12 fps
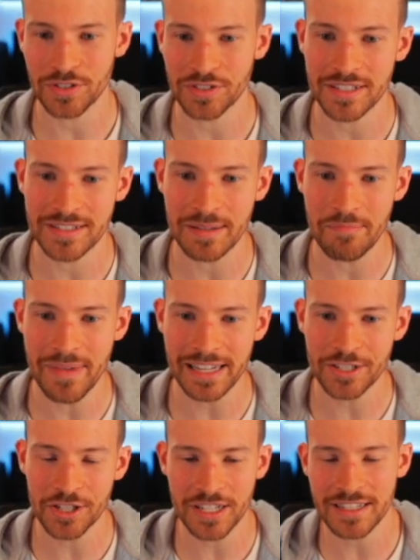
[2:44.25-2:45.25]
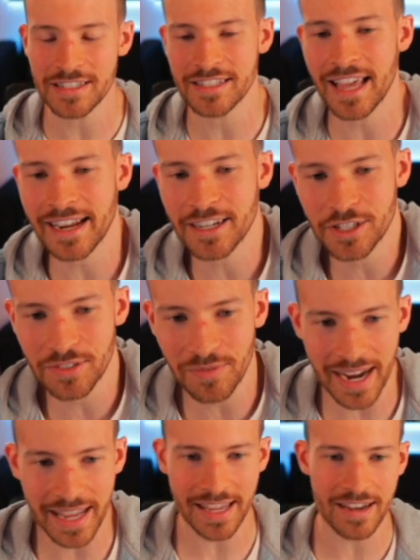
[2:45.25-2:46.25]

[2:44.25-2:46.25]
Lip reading: there's this dimension section right